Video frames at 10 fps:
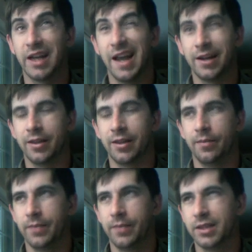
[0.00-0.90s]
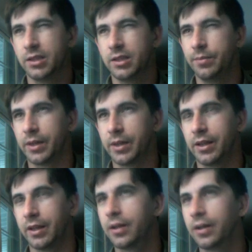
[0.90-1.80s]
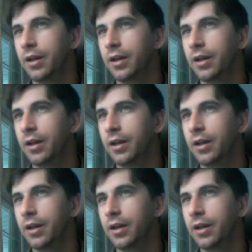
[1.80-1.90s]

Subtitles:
edit them. That's the big thing.